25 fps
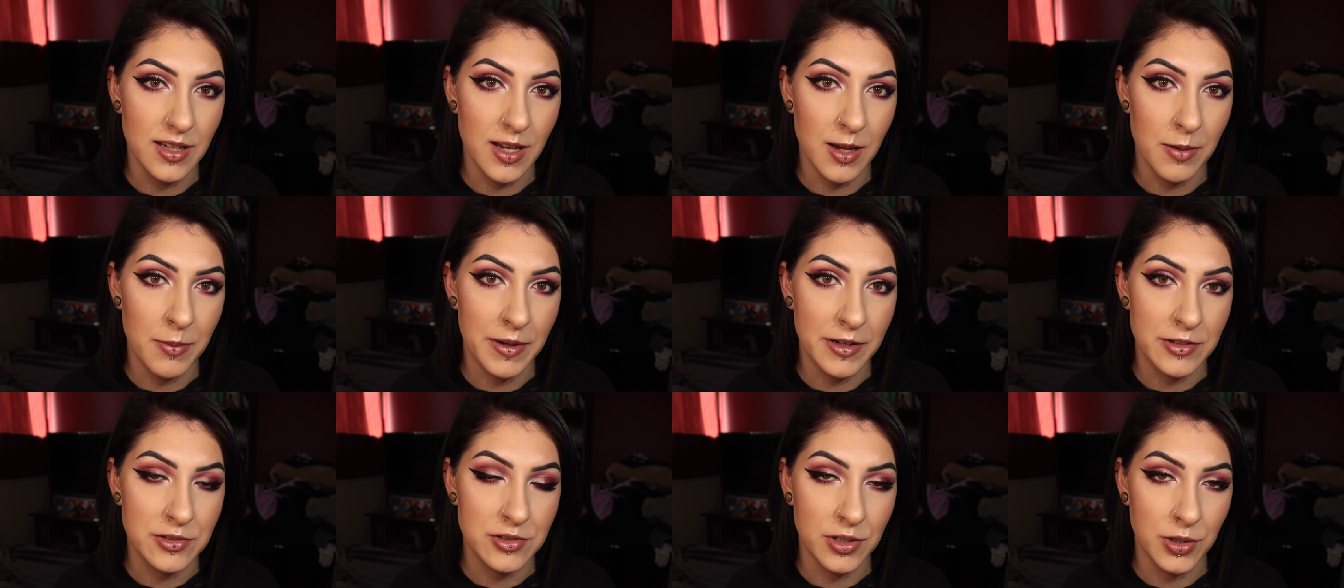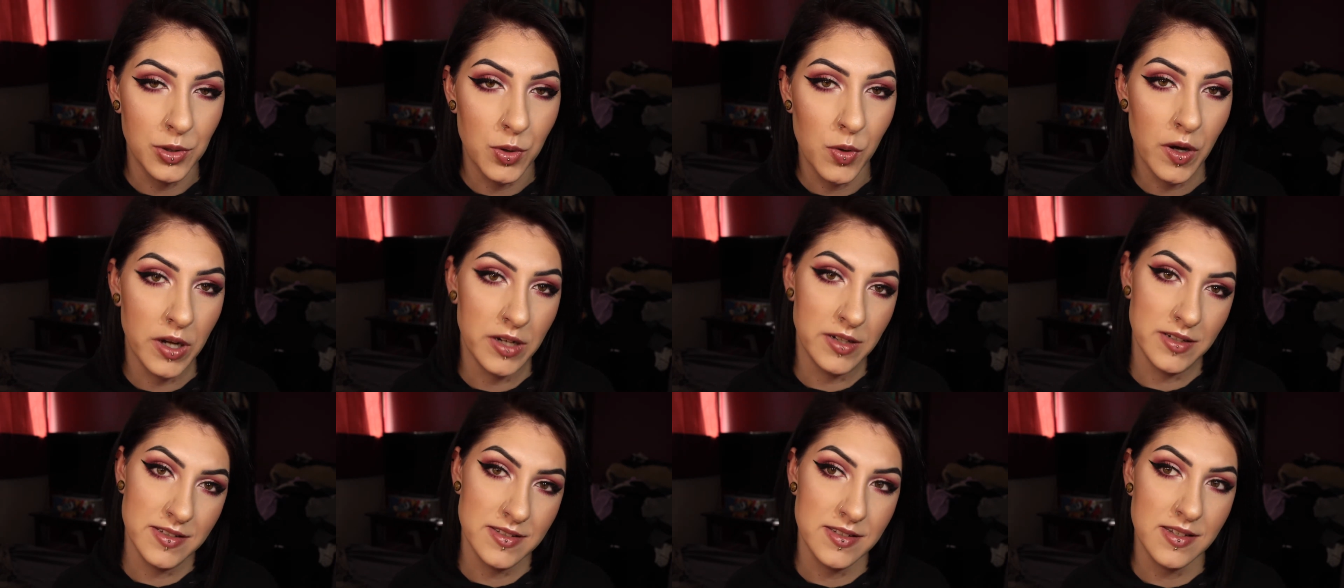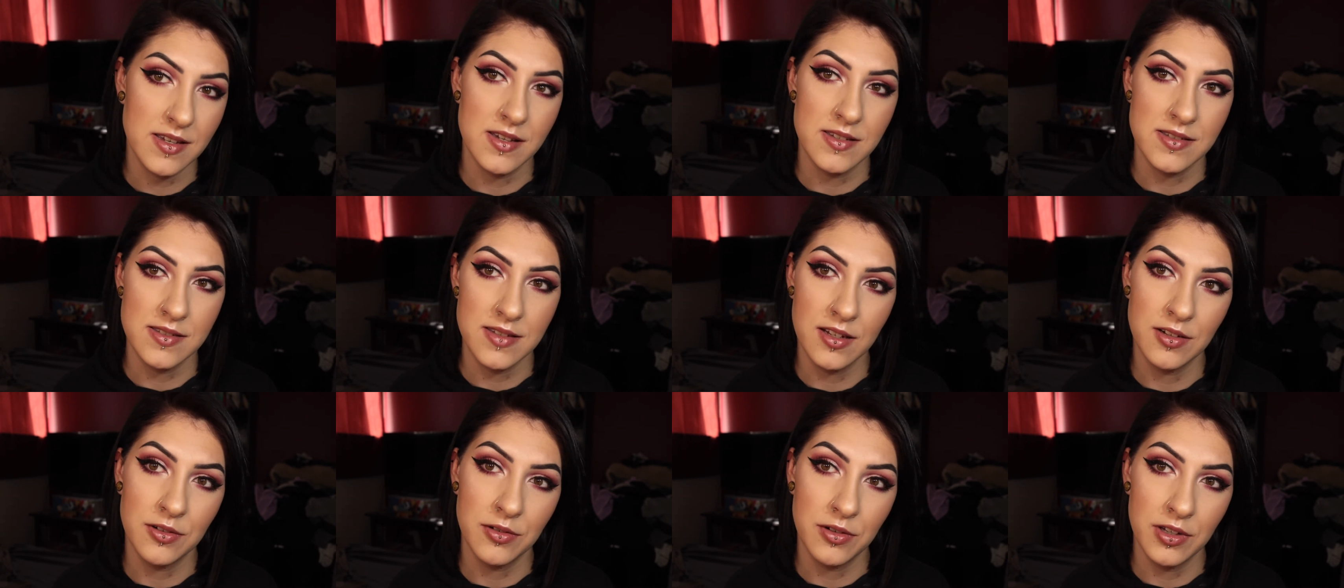I'm actually quite
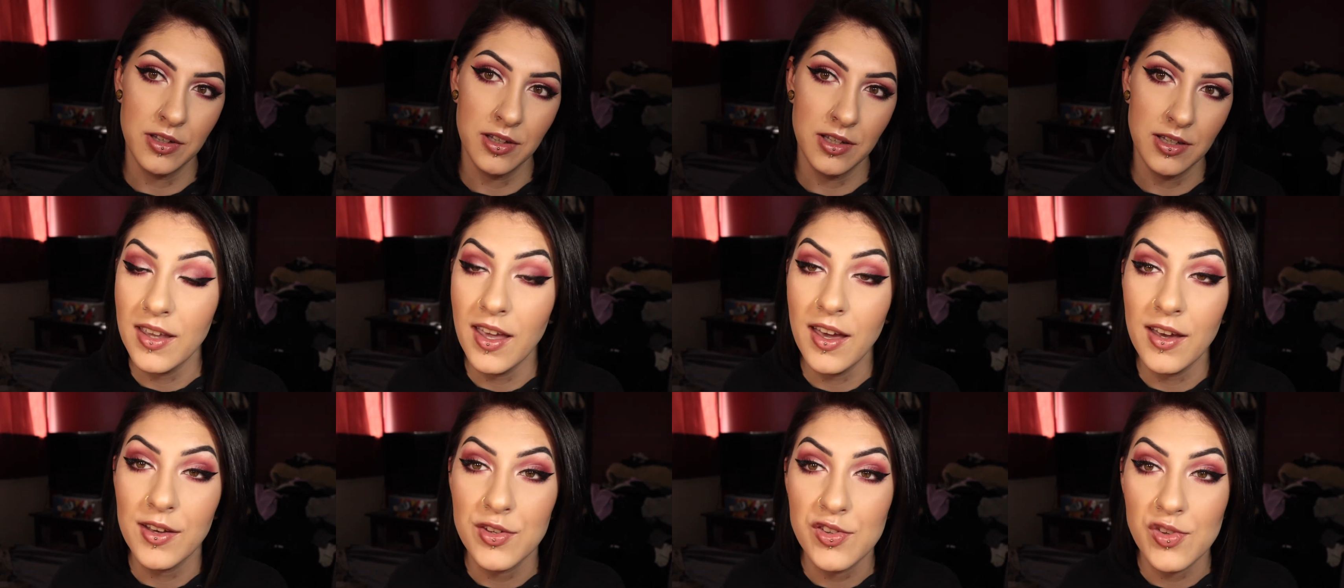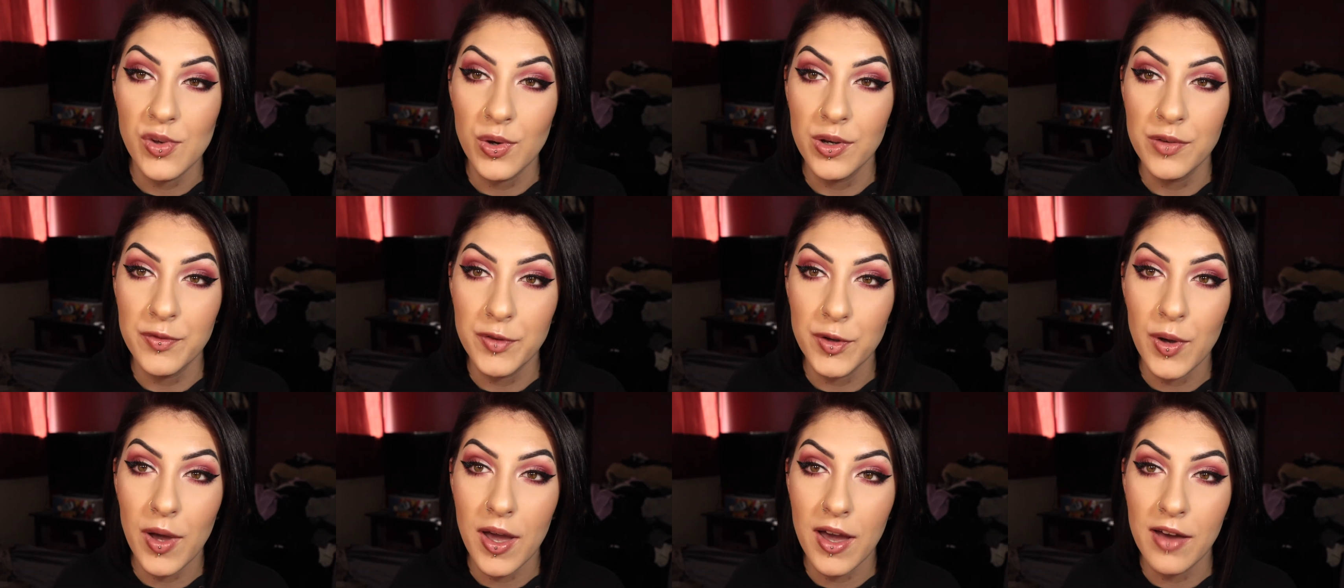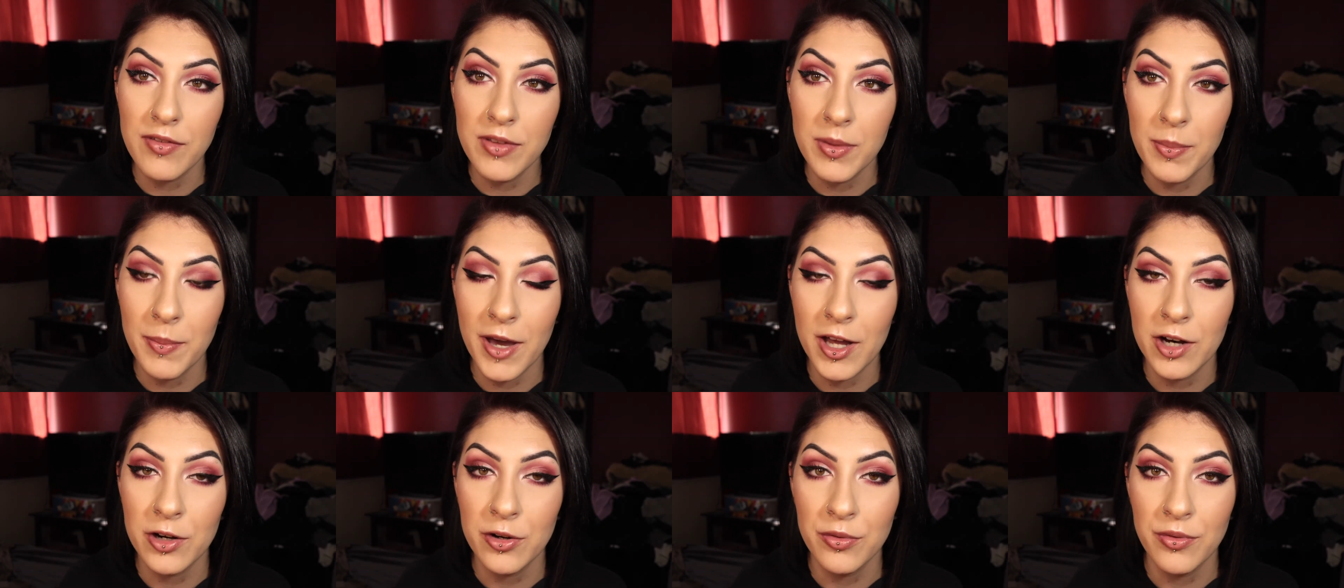disgusting, really. Yeah, so if you have the
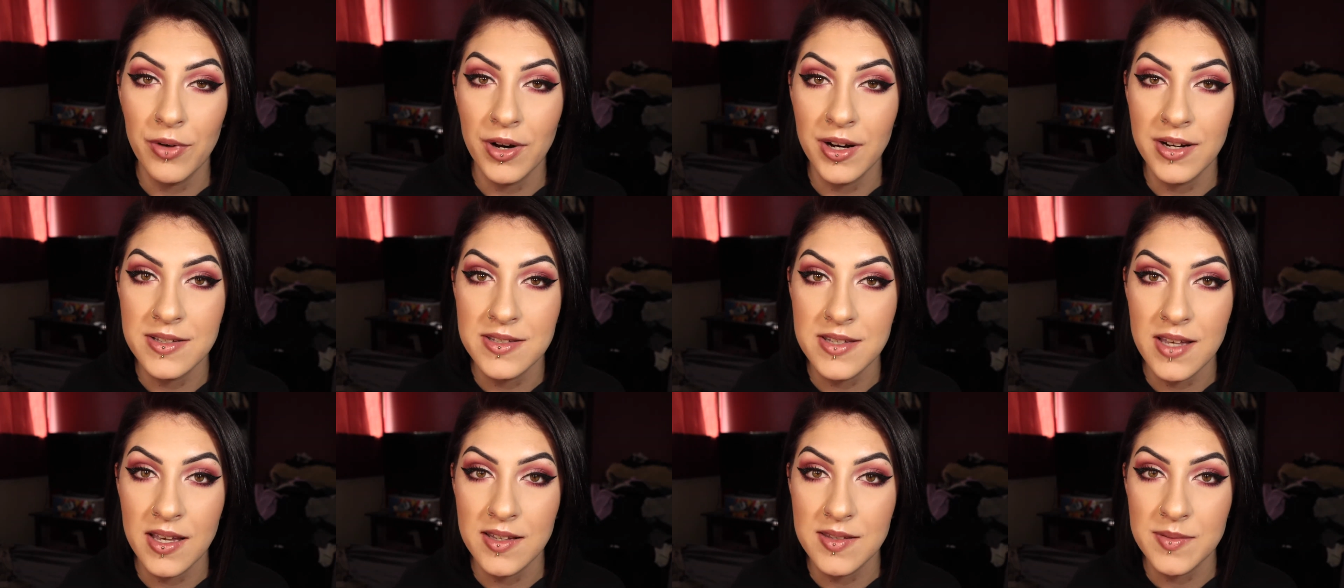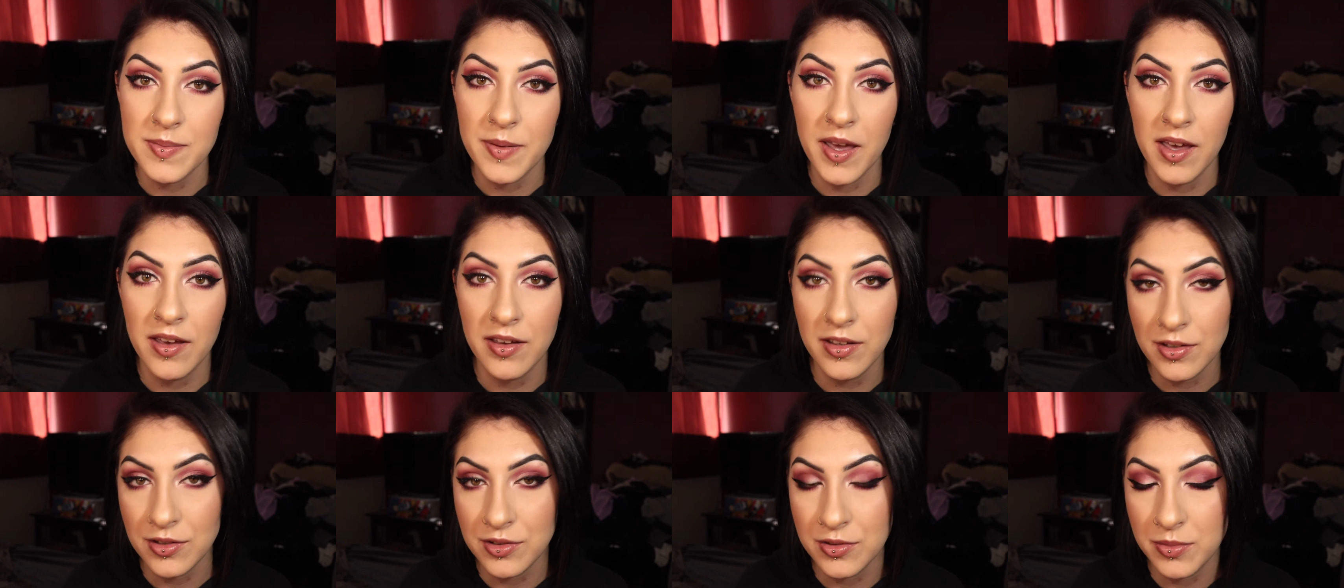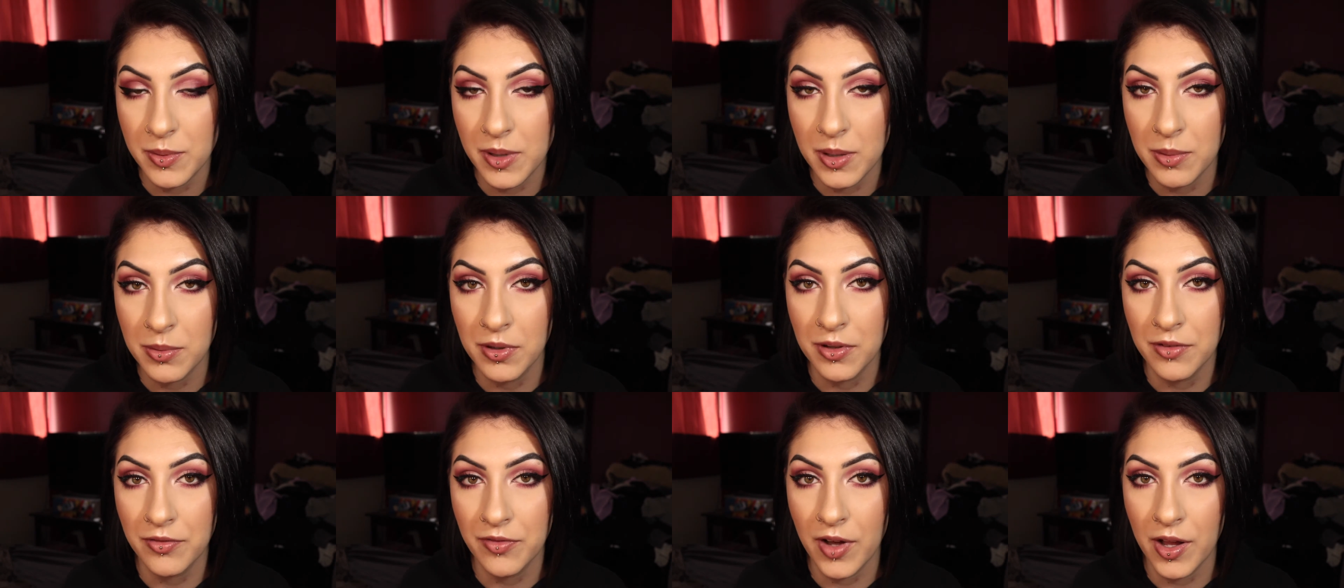Modern Renaissance palette, you should be
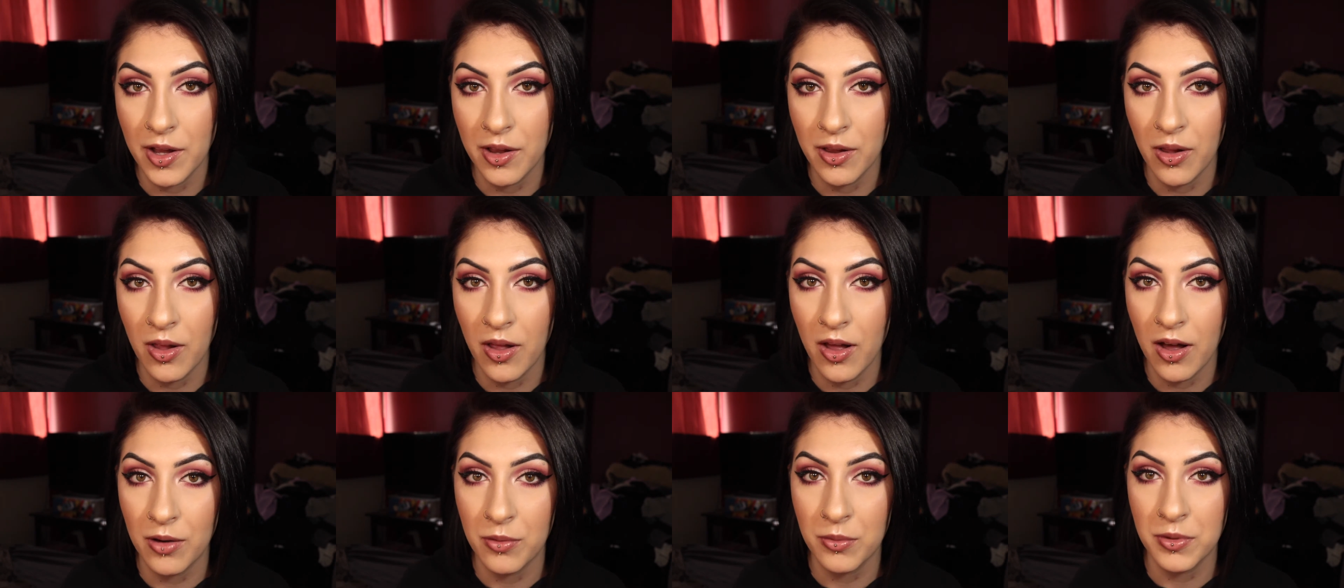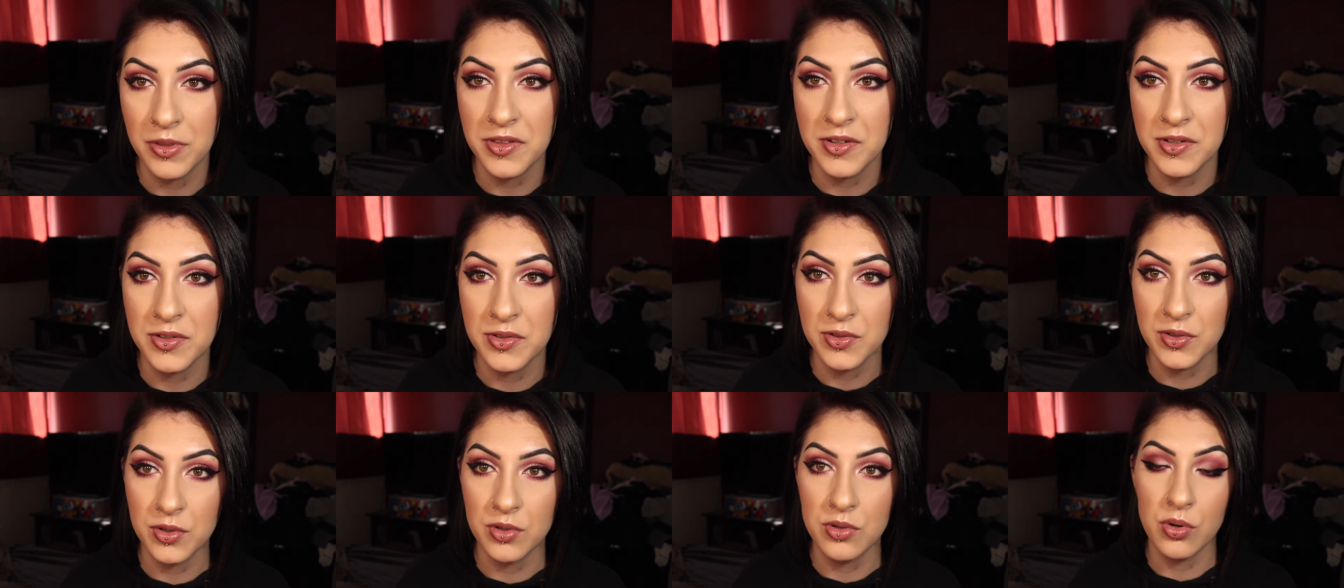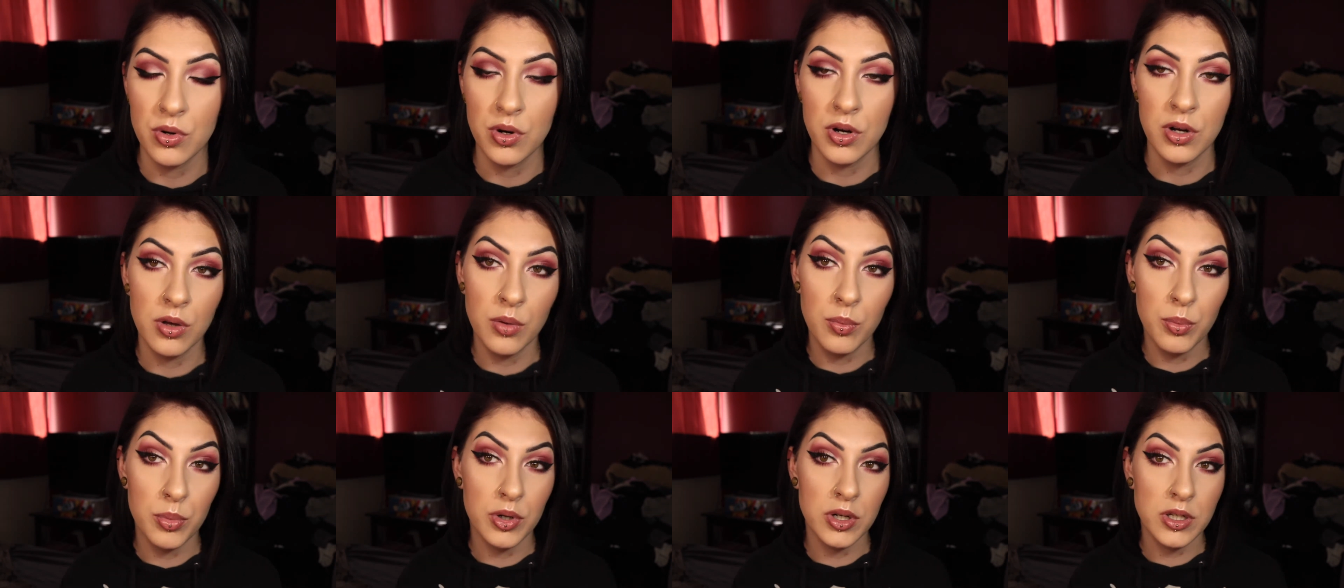able to follow along with this
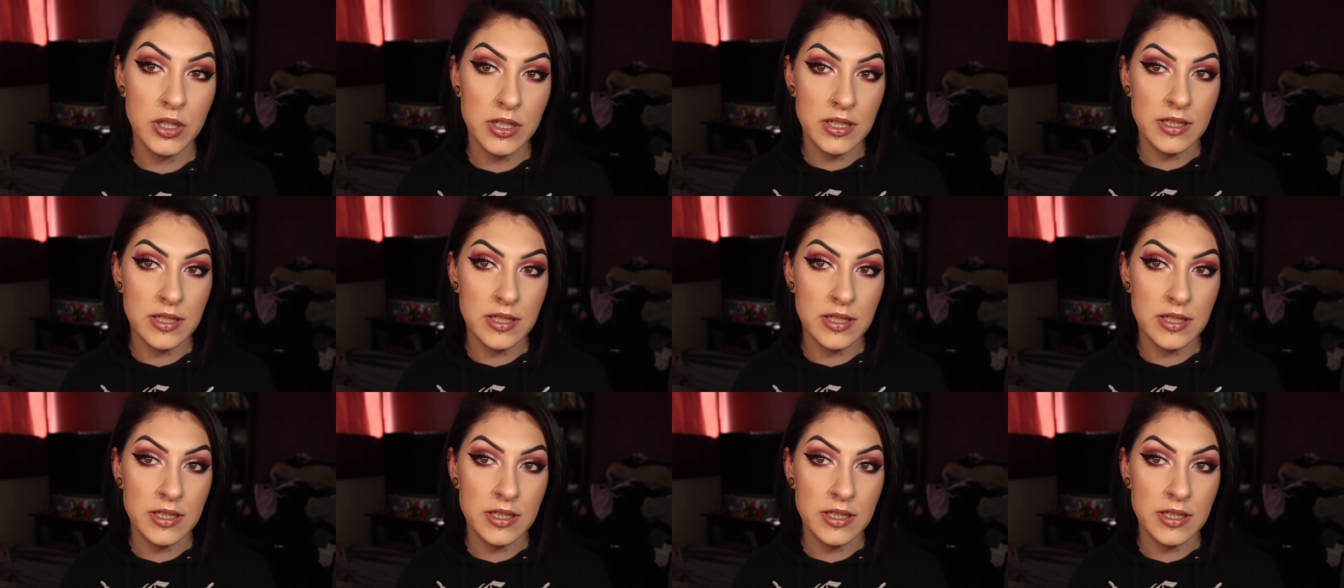tutorial pretty